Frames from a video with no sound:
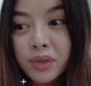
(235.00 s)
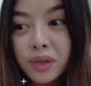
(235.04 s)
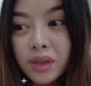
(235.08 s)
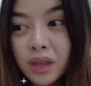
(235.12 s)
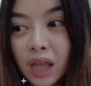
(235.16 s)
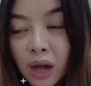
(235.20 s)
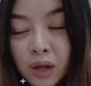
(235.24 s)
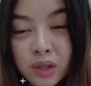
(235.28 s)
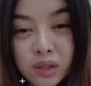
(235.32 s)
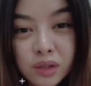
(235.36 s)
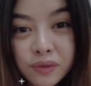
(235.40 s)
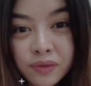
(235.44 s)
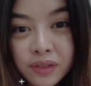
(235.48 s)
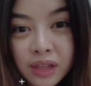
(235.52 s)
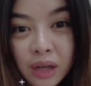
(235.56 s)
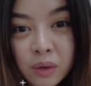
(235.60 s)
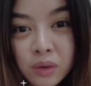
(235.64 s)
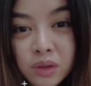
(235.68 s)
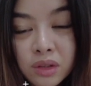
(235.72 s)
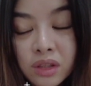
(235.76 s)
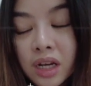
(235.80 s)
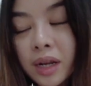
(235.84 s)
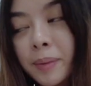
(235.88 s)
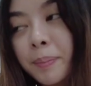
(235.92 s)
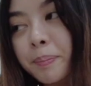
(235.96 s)

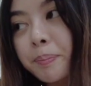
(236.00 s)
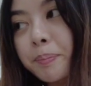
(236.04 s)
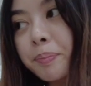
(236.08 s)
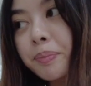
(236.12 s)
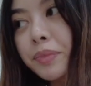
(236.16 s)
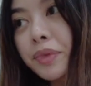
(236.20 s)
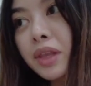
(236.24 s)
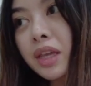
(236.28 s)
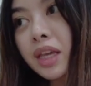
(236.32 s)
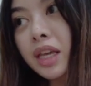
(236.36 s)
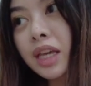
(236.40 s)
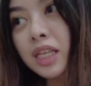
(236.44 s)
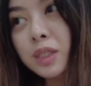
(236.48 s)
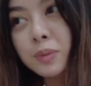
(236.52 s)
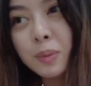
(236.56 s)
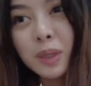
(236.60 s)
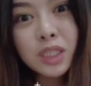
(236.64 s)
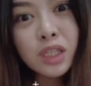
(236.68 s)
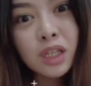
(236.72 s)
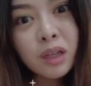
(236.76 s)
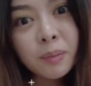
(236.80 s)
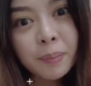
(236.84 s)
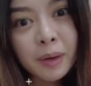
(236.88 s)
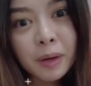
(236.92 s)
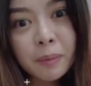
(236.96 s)
out-of-town trip.
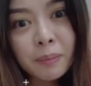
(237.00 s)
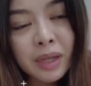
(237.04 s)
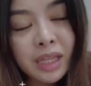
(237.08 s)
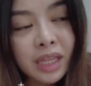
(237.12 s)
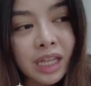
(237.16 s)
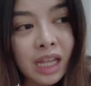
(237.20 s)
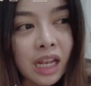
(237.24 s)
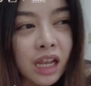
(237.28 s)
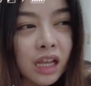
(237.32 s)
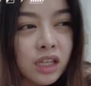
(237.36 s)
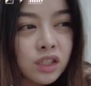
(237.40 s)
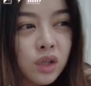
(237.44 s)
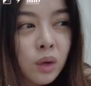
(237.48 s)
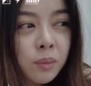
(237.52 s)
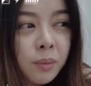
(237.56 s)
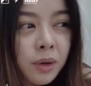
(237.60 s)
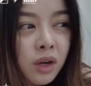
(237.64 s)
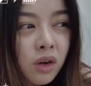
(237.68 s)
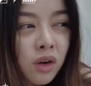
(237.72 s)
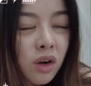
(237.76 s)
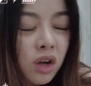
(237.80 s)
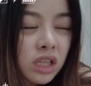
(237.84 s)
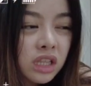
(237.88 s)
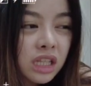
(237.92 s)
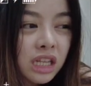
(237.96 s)
Especially pag Manila,
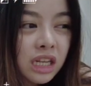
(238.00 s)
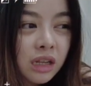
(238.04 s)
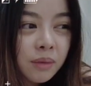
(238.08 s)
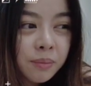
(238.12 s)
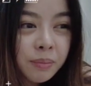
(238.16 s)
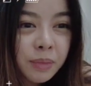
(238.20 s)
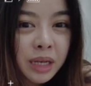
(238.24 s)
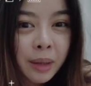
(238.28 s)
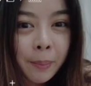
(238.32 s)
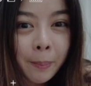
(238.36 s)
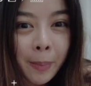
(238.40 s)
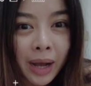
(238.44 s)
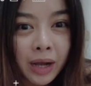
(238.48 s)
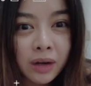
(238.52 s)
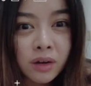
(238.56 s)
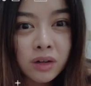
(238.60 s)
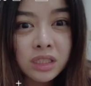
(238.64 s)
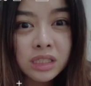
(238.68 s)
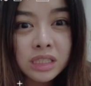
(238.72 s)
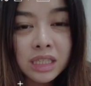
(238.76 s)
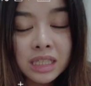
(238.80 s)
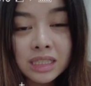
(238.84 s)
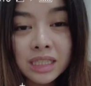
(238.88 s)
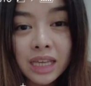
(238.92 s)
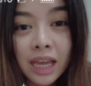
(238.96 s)
sobrang konti lang pinapack ko
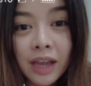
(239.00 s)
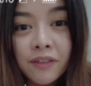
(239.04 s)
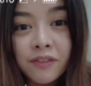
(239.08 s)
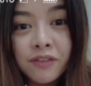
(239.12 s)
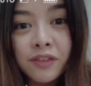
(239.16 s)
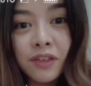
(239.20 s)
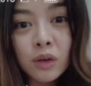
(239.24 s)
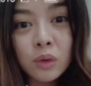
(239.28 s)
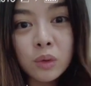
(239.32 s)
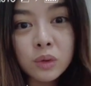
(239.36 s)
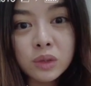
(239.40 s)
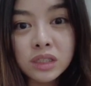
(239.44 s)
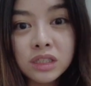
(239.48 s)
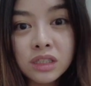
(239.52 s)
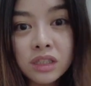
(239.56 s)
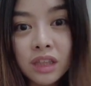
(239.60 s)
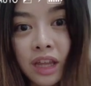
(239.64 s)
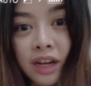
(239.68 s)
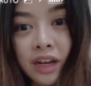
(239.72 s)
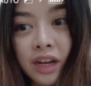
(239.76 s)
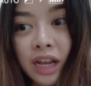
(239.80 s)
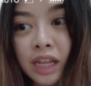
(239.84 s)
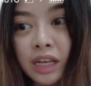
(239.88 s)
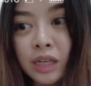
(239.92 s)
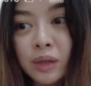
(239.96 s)
since I have clothes
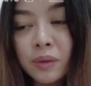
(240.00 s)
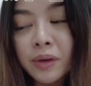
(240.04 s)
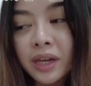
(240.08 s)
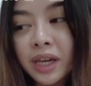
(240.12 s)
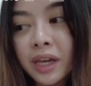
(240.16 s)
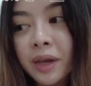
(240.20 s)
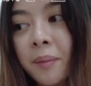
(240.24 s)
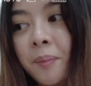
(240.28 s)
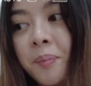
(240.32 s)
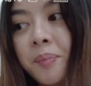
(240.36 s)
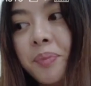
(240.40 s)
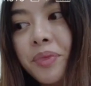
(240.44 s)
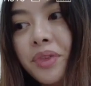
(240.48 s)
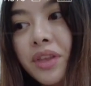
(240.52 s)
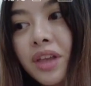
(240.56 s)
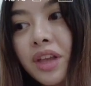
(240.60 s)
there anyway.